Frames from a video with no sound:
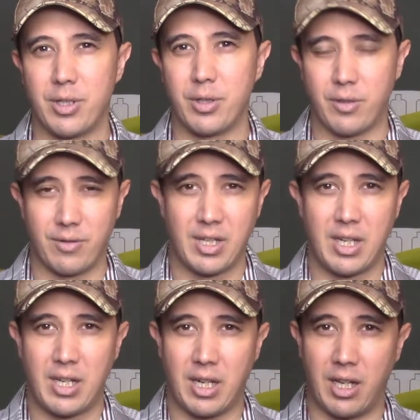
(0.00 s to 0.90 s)
It's sort of
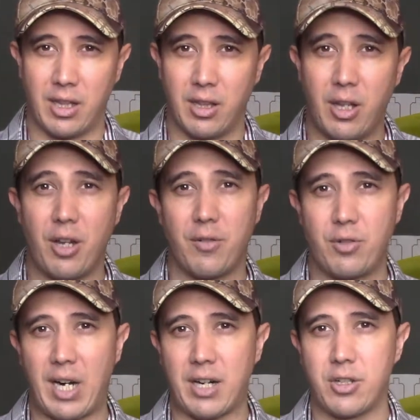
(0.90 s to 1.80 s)
a lot of
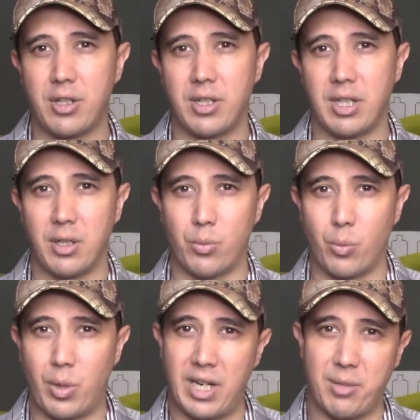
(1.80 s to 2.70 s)
traction
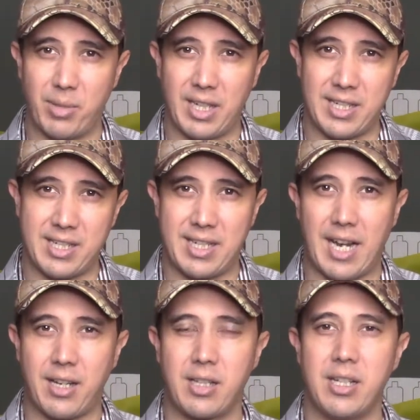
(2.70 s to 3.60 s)
in one place
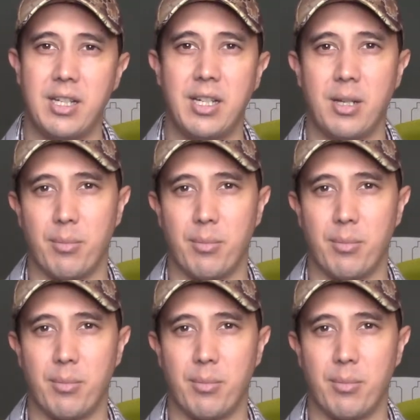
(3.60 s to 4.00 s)
statically.